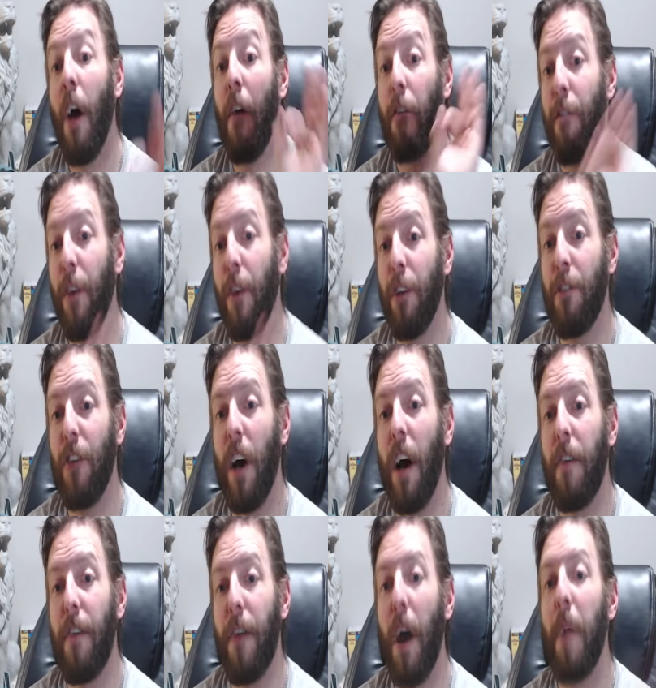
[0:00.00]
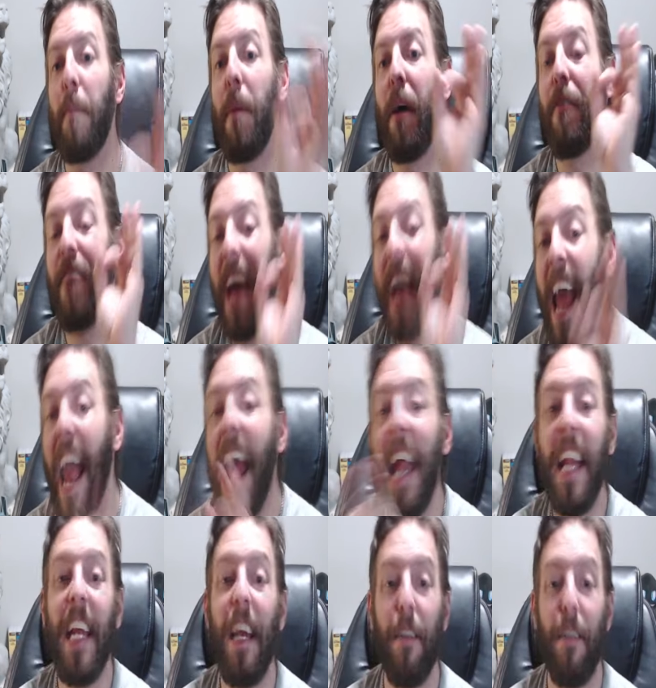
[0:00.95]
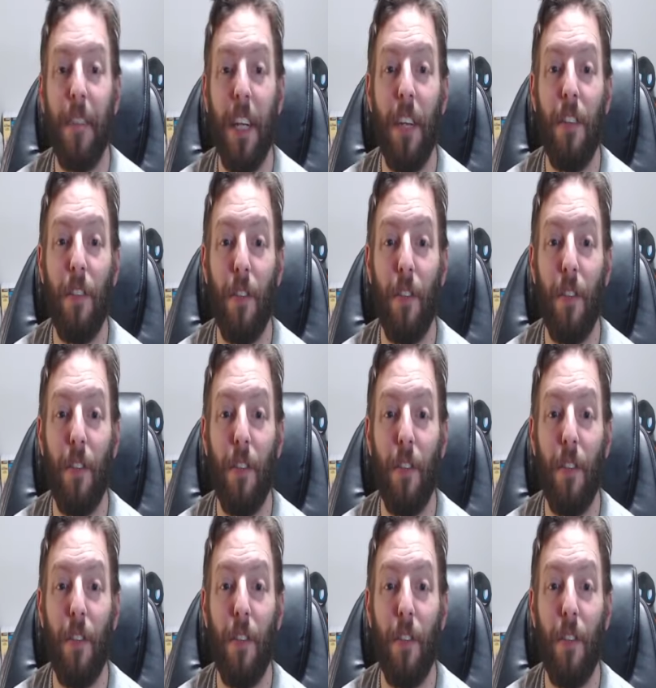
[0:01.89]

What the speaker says: first off, above any of these